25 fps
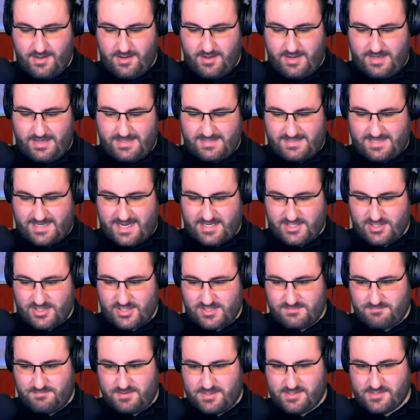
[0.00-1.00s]
Is that
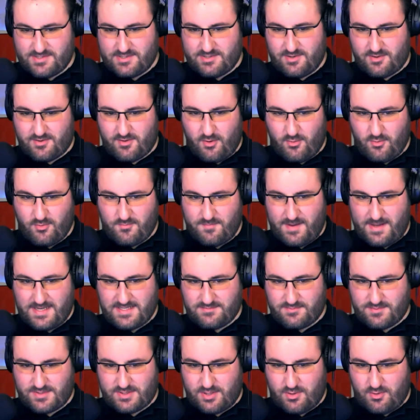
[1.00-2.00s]
just because your code
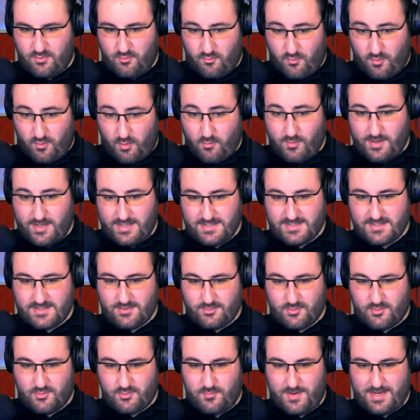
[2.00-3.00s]
base was growing
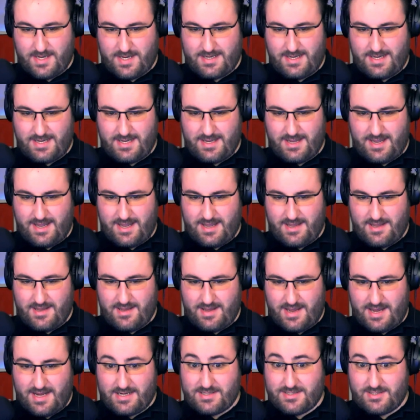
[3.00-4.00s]
so quickly
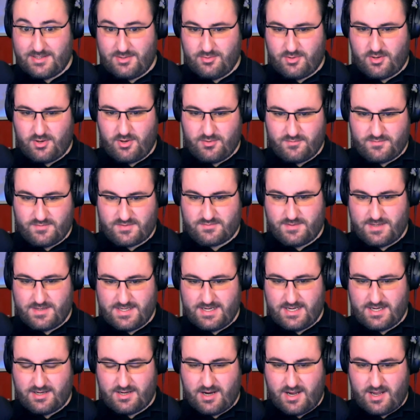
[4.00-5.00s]
and new code was
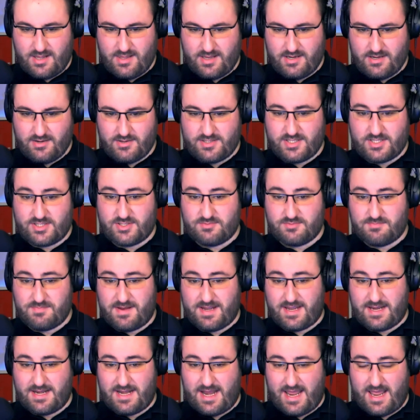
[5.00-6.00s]
written in Kotlin, or did you
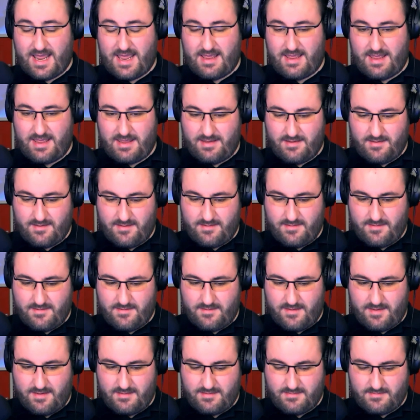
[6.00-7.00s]
make
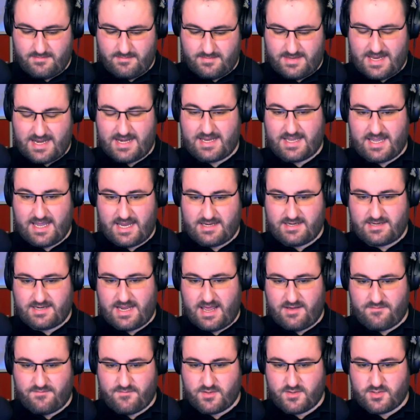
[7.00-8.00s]
a dedicated
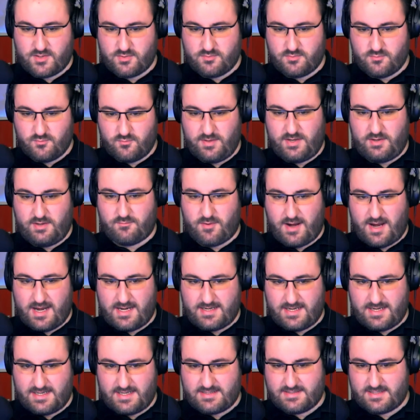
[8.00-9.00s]
effort to
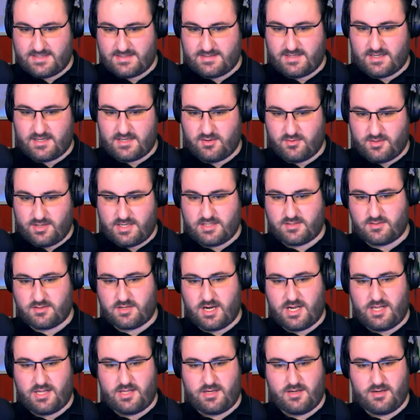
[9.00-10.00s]
rewrite existing code into
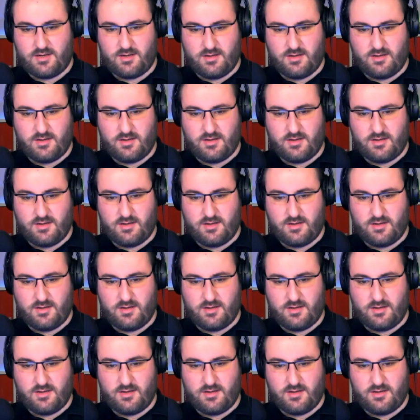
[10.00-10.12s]
Kotlin?